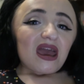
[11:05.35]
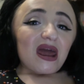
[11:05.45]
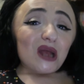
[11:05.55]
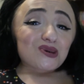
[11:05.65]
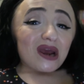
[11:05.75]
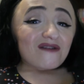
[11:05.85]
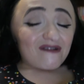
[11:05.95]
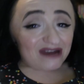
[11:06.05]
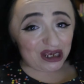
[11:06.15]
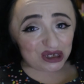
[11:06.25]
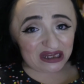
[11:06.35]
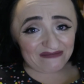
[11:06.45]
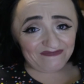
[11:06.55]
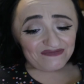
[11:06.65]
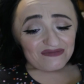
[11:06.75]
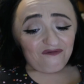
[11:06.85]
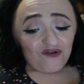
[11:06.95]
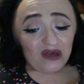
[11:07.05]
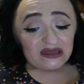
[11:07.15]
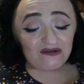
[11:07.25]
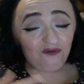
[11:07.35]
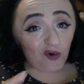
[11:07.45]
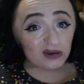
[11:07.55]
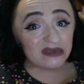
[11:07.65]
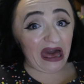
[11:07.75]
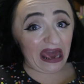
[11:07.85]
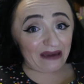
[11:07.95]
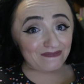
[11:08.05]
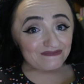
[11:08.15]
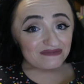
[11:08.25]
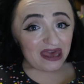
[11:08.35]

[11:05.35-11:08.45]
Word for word: And I tried a foundation for like the fourth time,